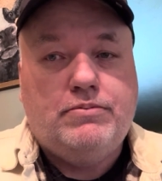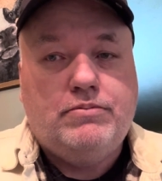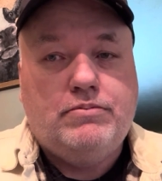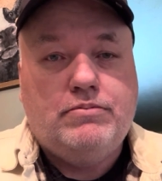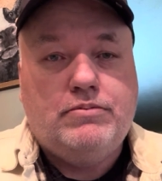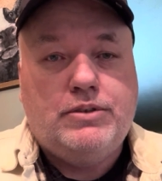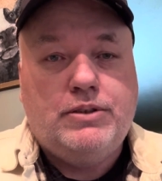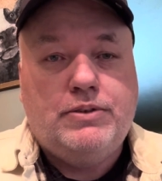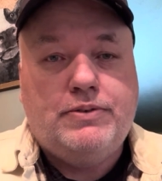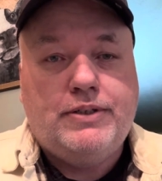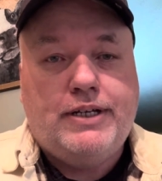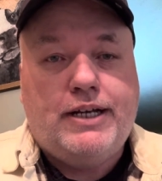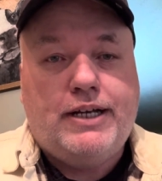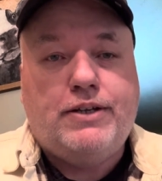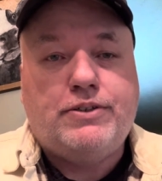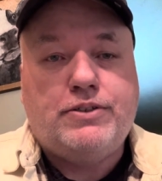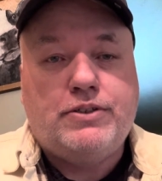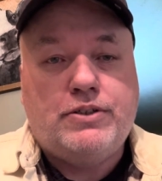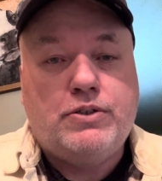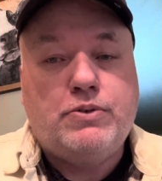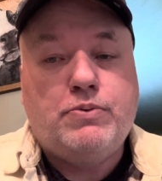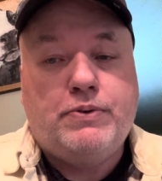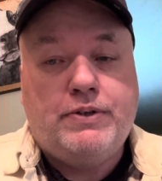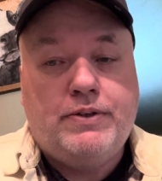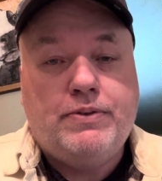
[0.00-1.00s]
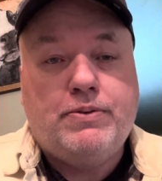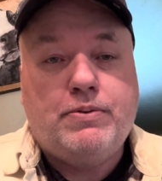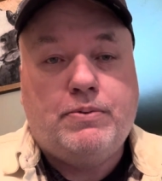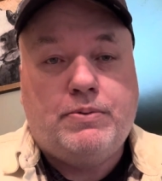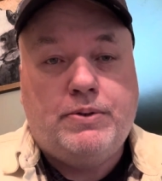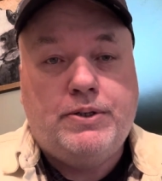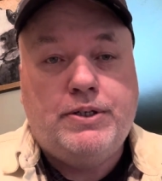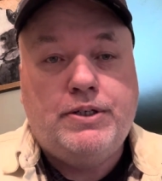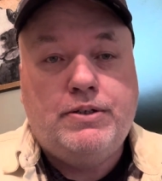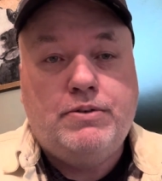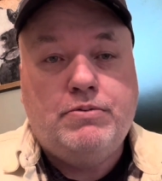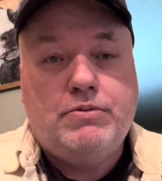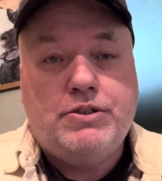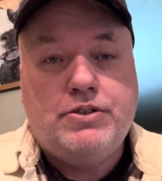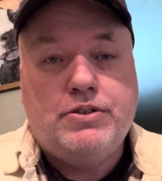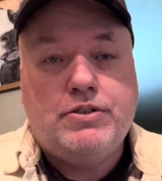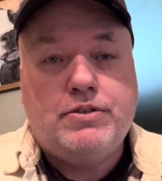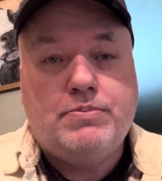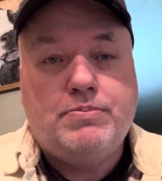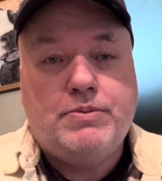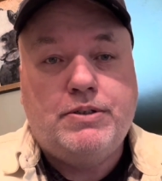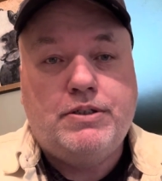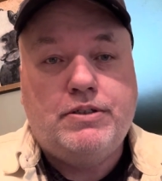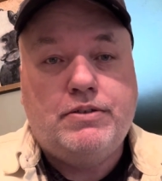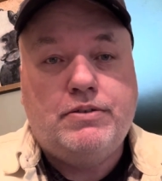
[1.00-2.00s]
2023, which has
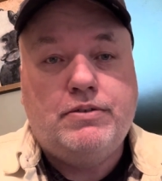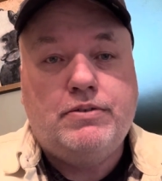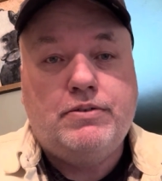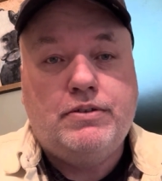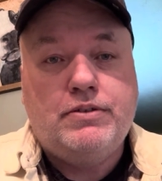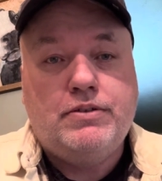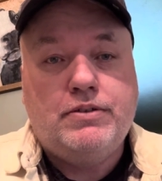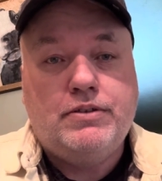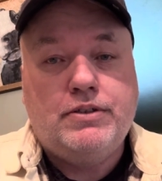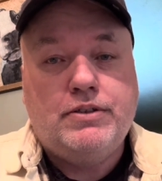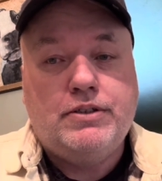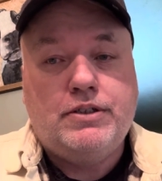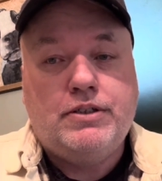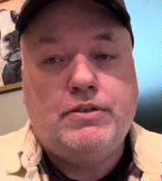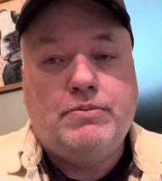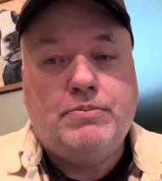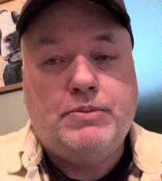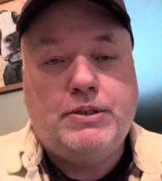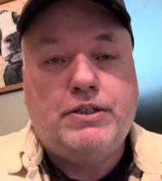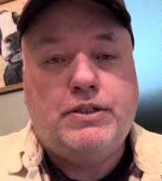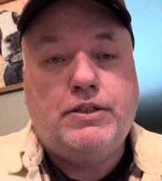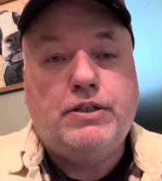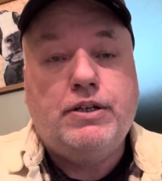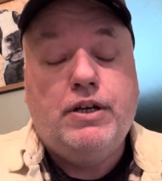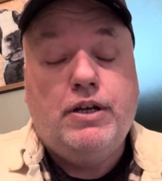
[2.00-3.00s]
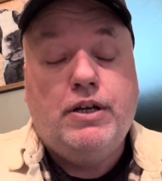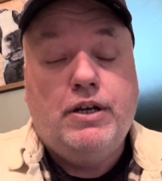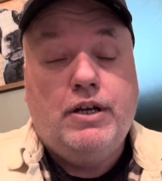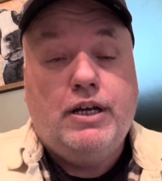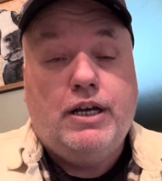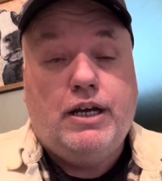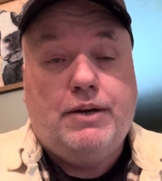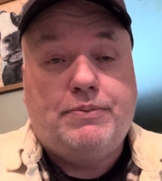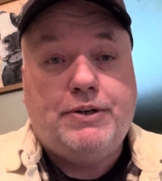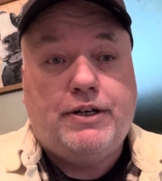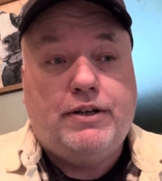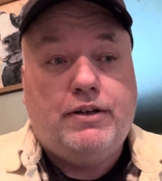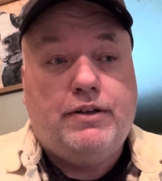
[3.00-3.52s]
been a good many. I've got a